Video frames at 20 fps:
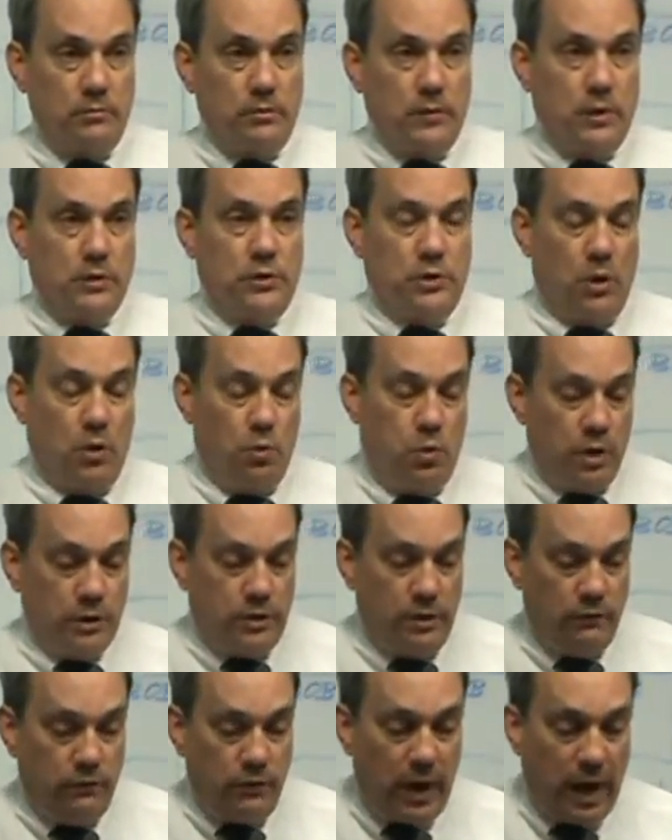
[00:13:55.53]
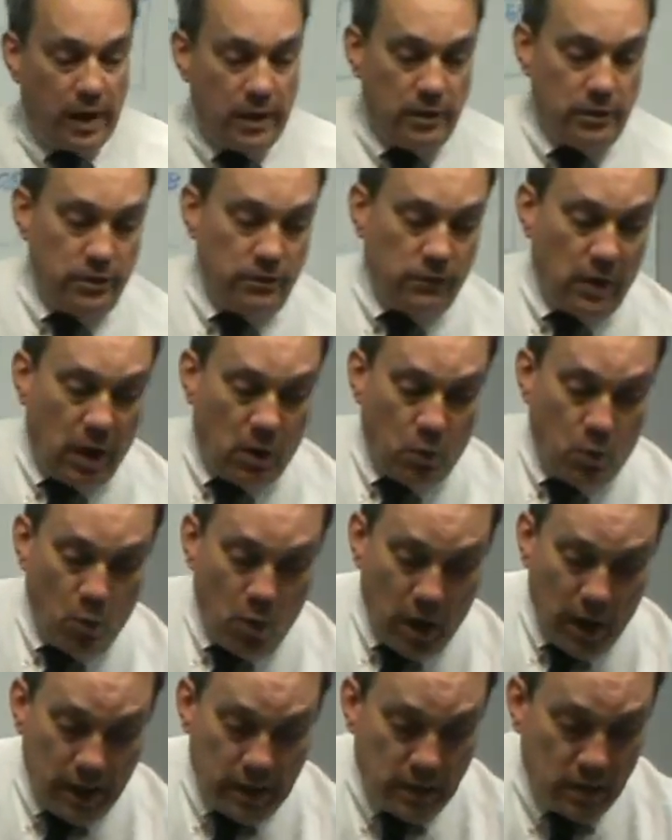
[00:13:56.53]
So what you've got is you've got
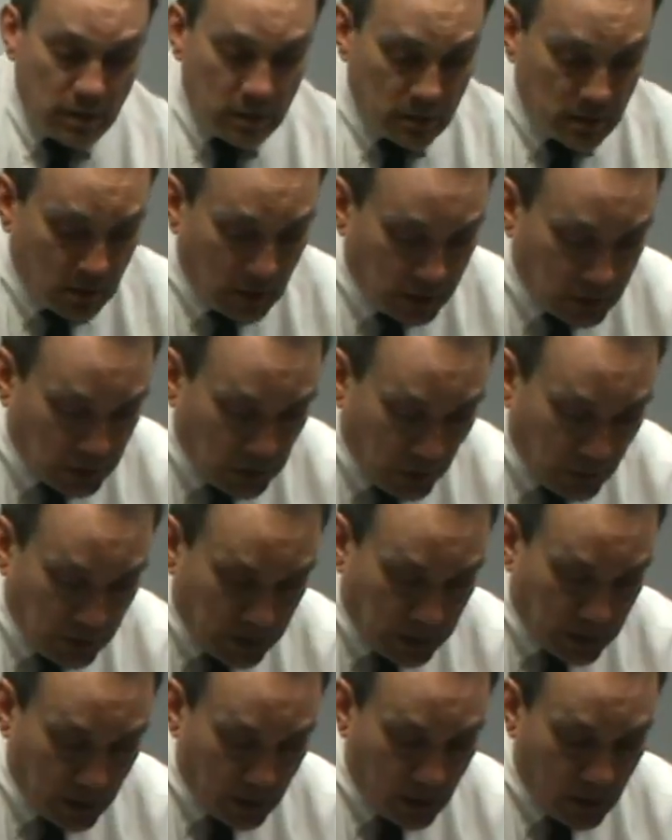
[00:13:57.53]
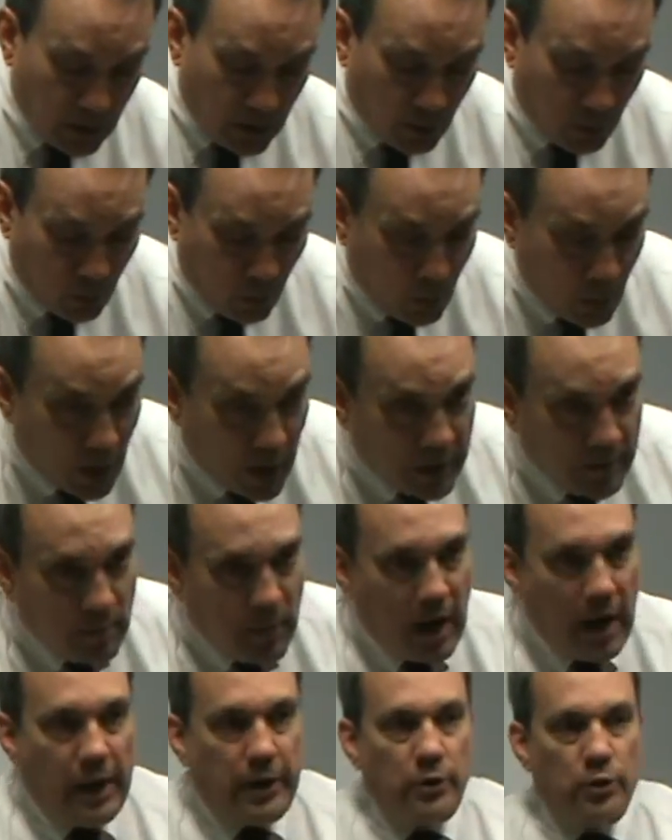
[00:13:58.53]
one custodian, one
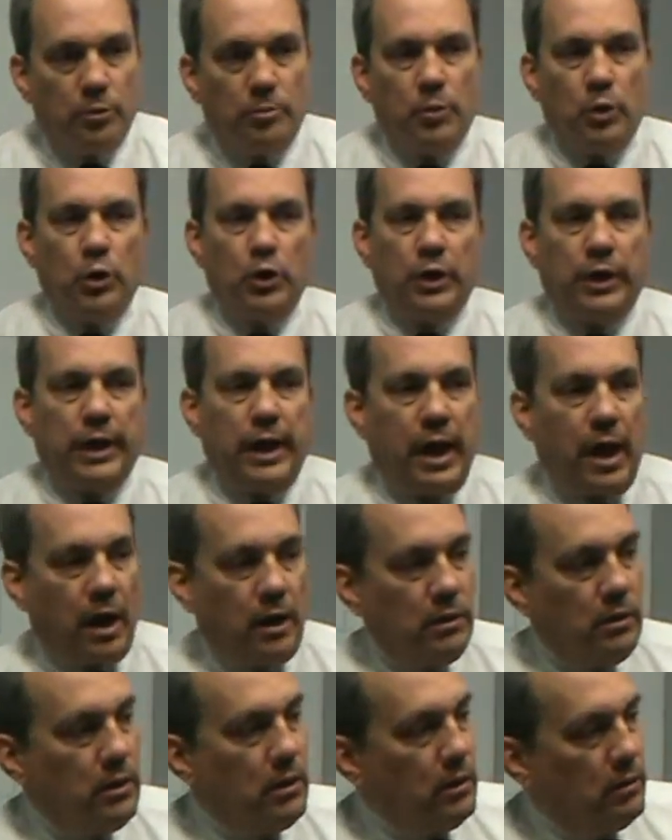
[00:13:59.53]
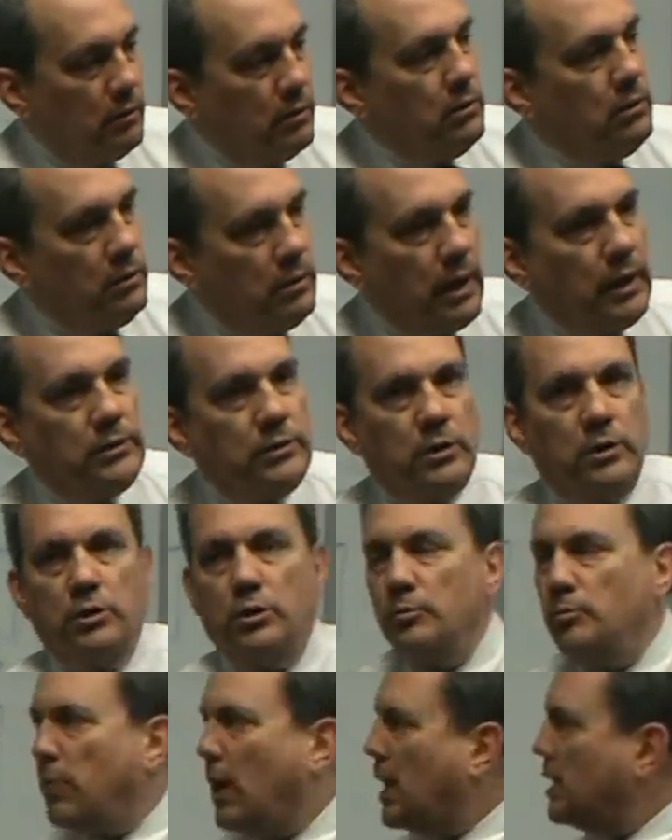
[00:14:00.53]
minor per account. That's a
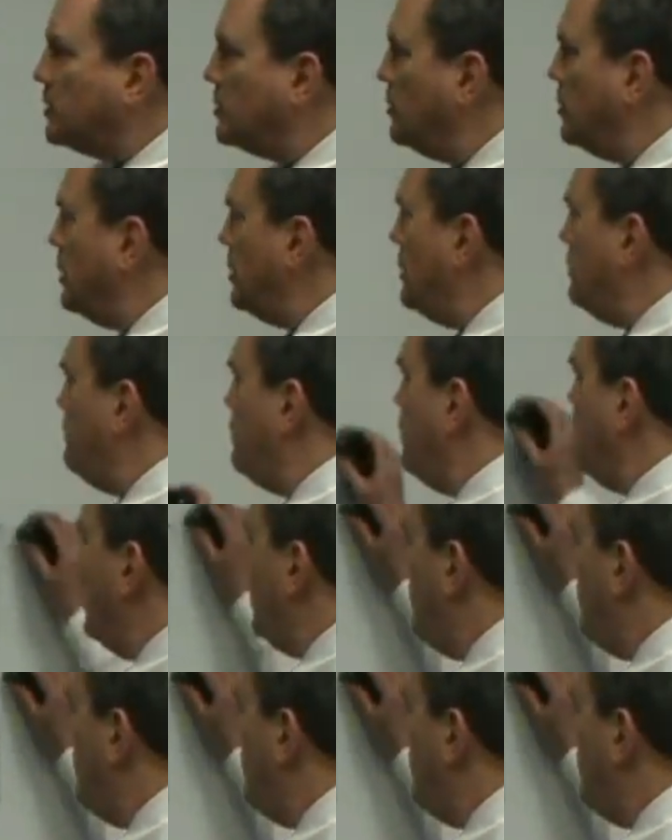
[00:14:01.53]
good possibility for a